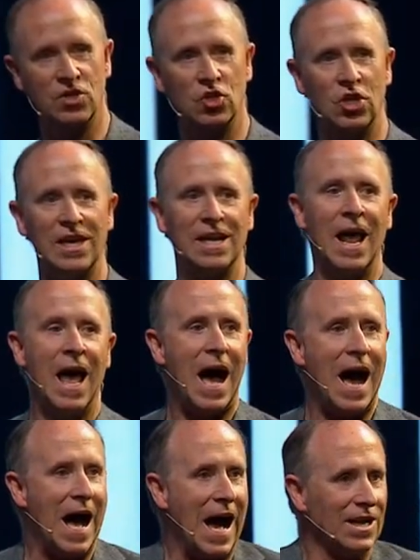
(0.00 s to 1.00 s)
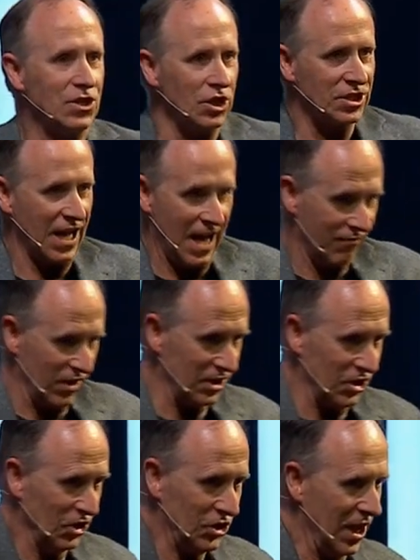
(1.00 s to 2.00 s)
to Dean, I just have this
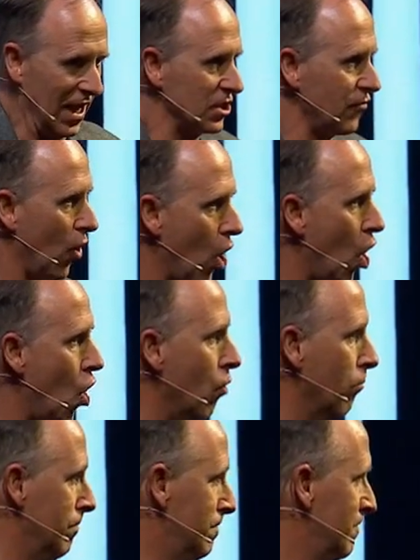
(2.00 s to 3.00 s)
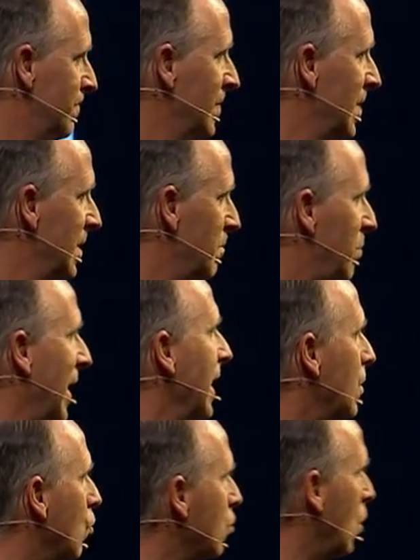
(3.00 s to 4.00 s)
sense for home, but I
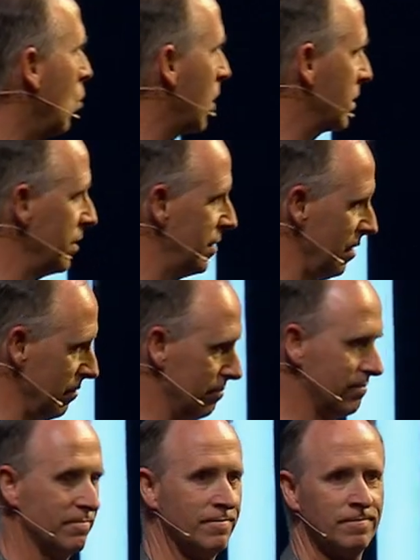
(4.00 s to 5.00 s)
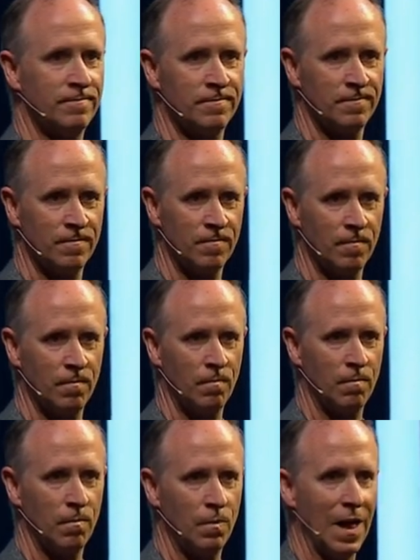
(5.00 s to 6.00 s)
don't know what to do.
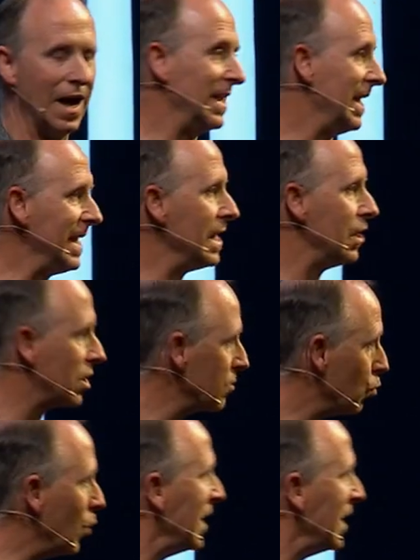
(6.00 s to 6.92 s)
We